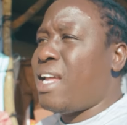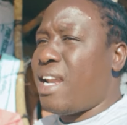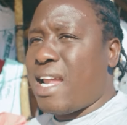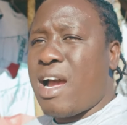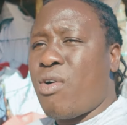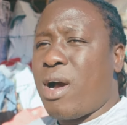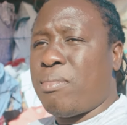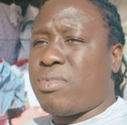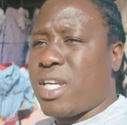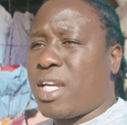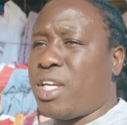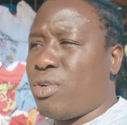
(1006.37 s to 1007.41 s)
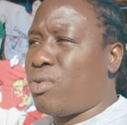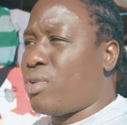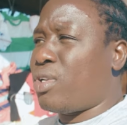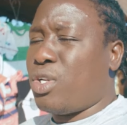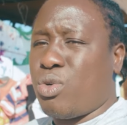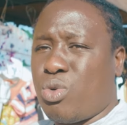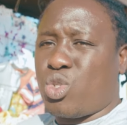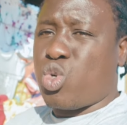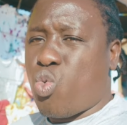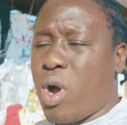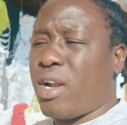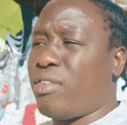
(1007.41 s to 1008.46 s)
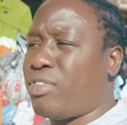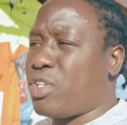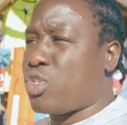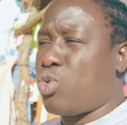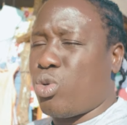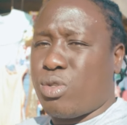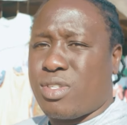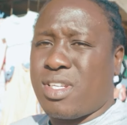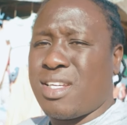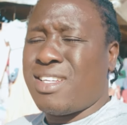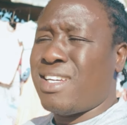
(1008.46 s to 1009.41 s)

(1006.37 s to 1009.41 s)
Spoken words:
Now I'm taking you to one of the schools